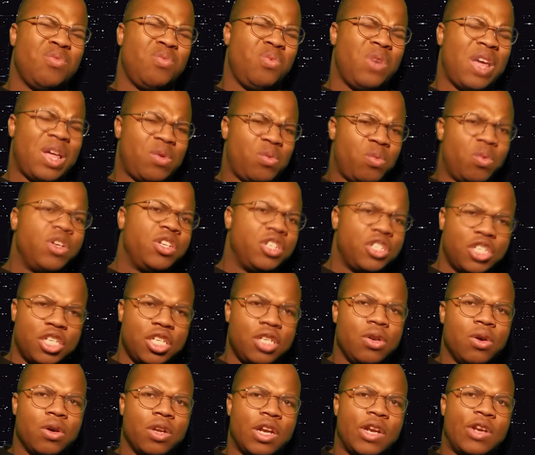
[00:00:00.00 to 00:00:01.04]
Like, what is she
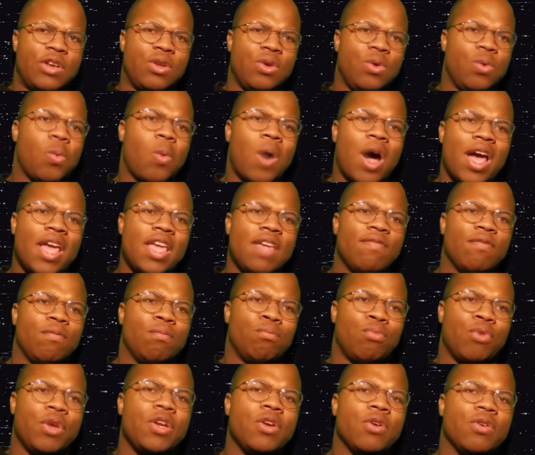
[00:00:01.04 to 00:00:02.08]
gonna do? Why even
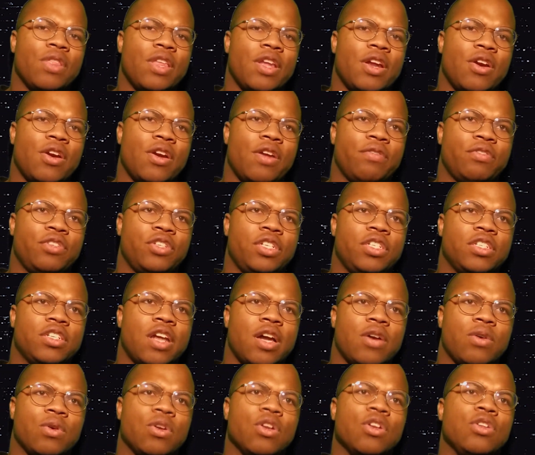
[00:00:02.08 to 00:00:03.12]
bring her there if she's
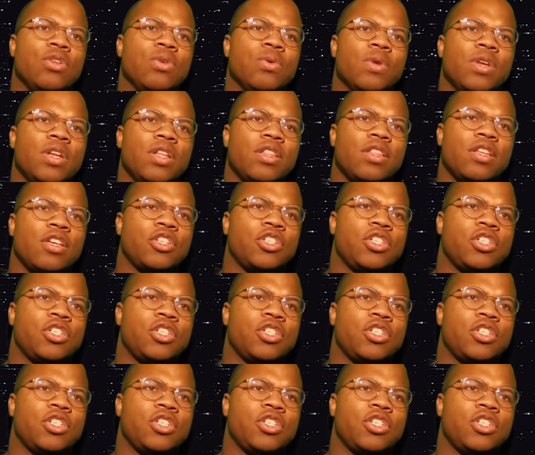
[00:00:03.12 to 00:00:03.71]
not gonna do anything?